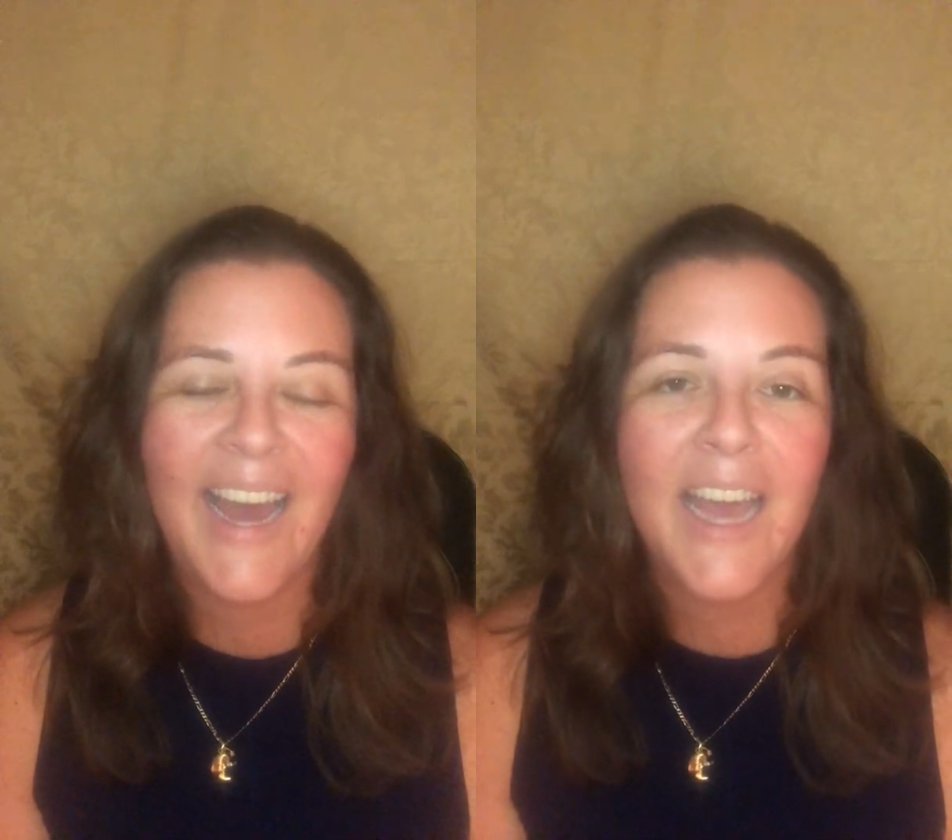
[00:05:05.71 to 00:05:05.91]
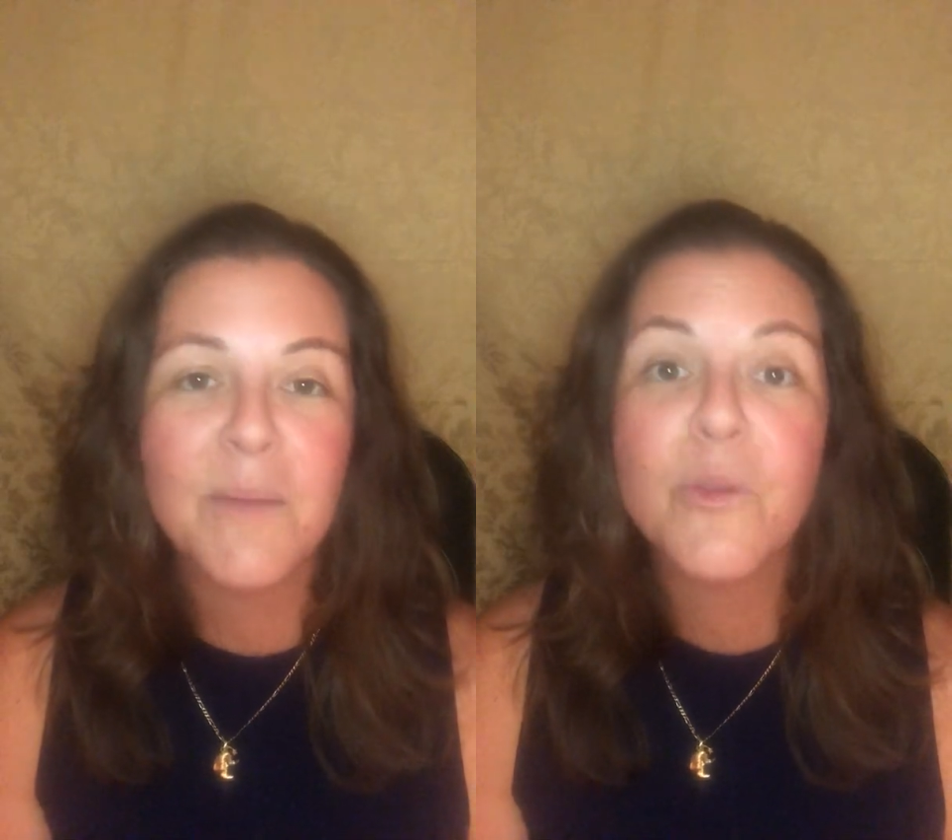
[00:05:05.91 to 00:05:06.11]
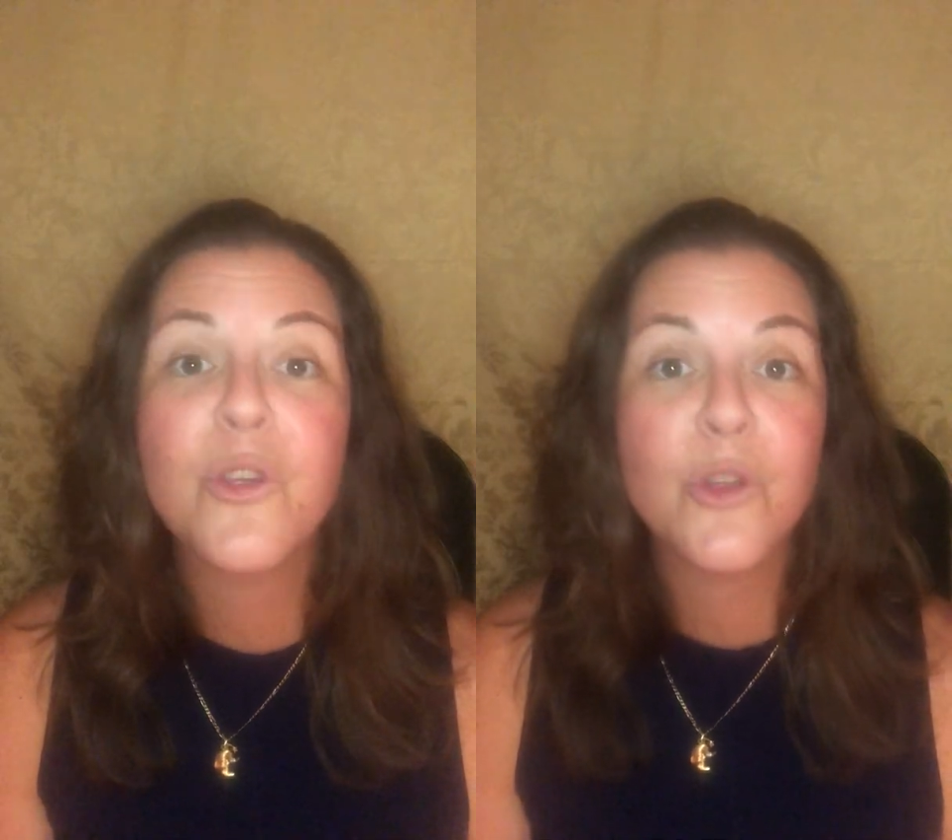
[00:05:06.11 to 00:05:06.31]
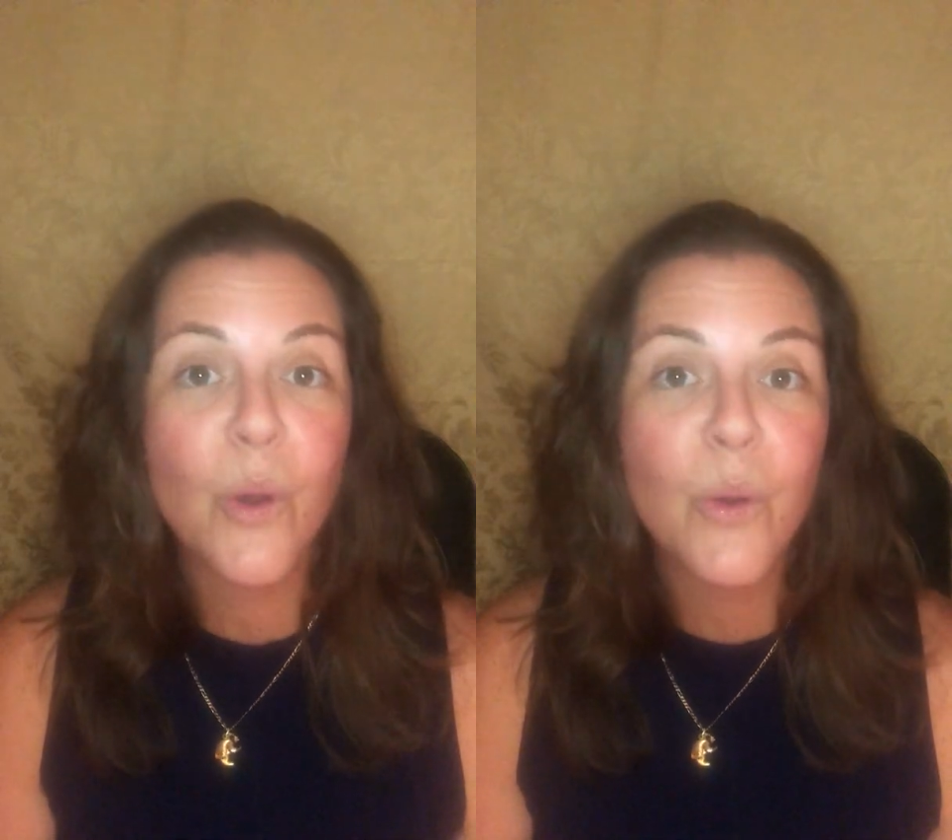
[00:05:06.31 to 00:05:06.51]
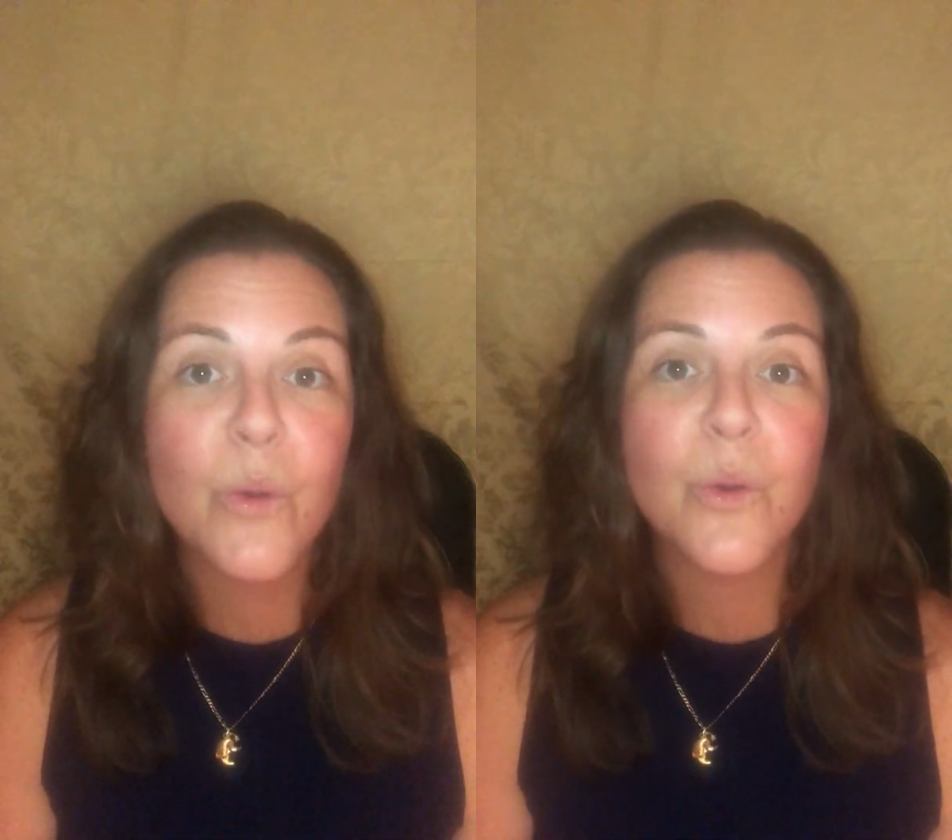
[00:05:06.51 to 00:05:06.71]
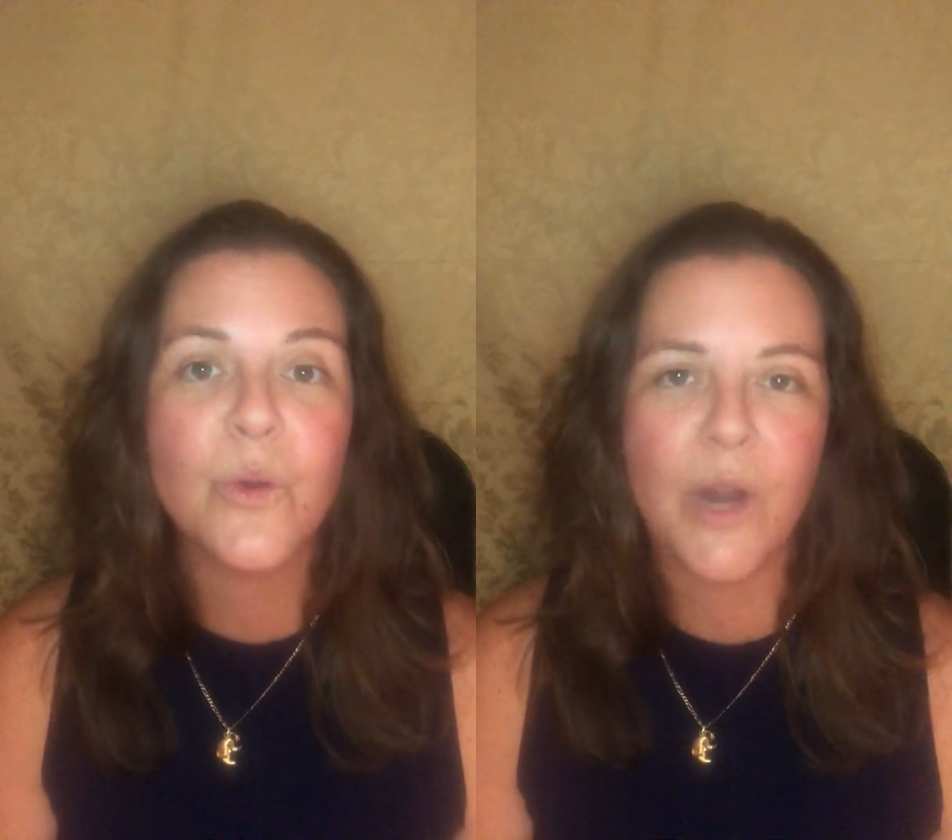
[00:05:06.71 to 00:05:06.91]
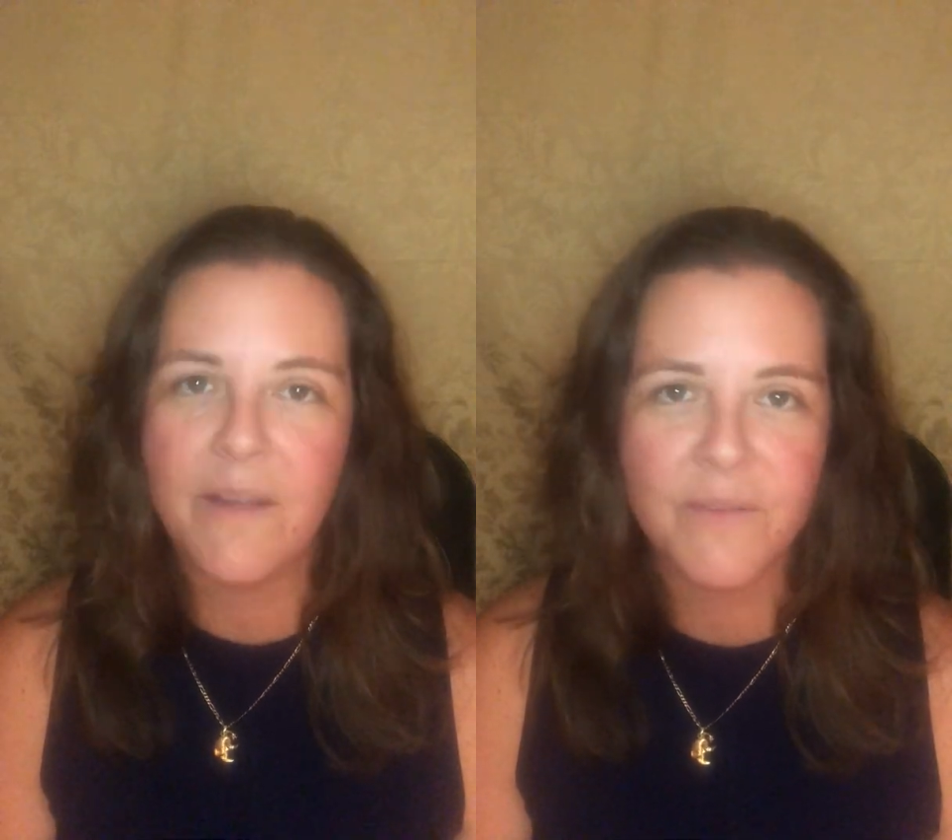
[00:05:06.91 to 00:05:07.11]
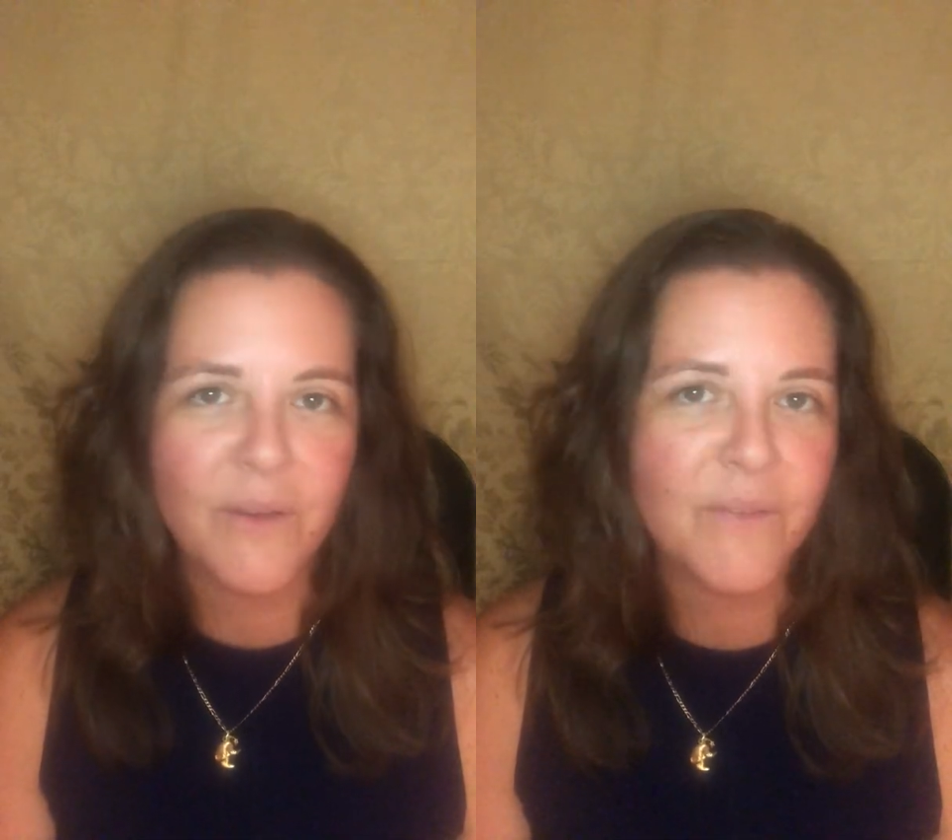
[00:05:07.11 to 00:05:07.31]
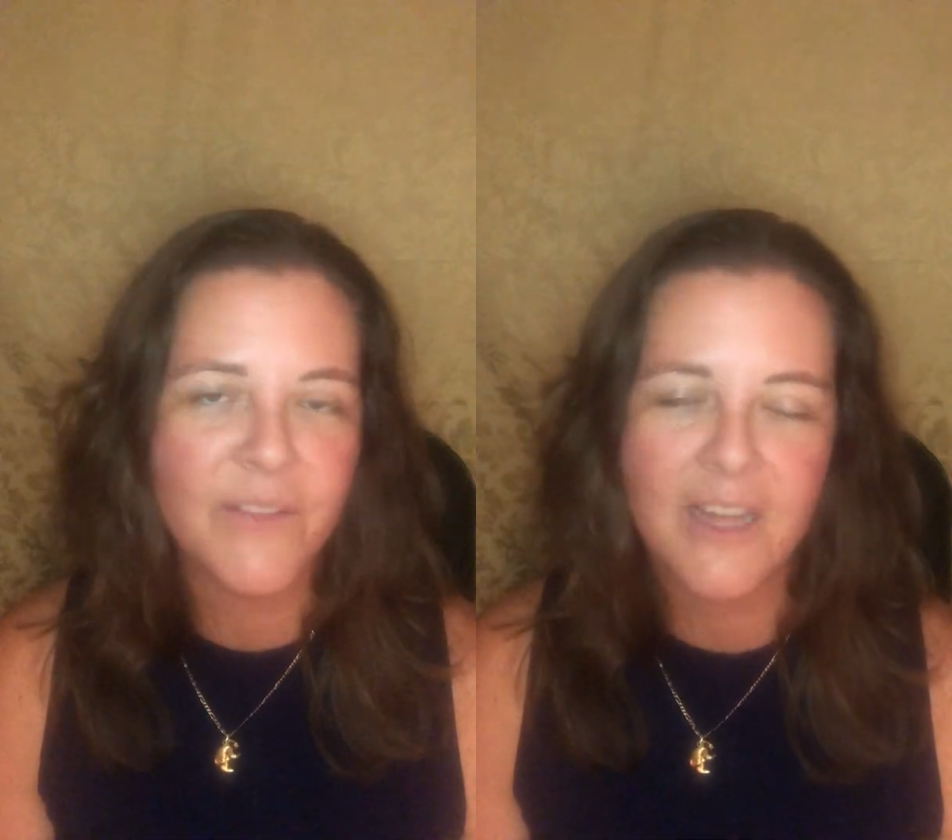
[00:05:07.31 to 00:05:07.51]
am so grateful for